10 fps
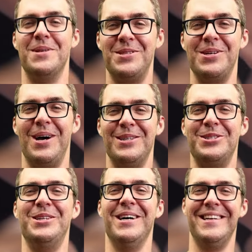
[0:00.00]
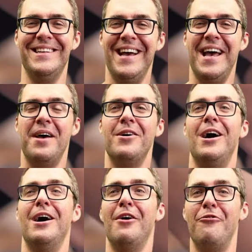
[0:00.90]
massage gun,
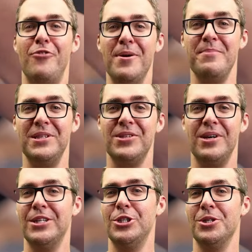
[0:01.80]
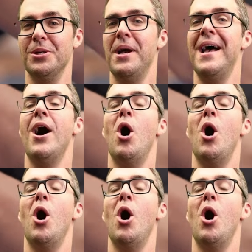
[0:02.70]
uh, a foot massager.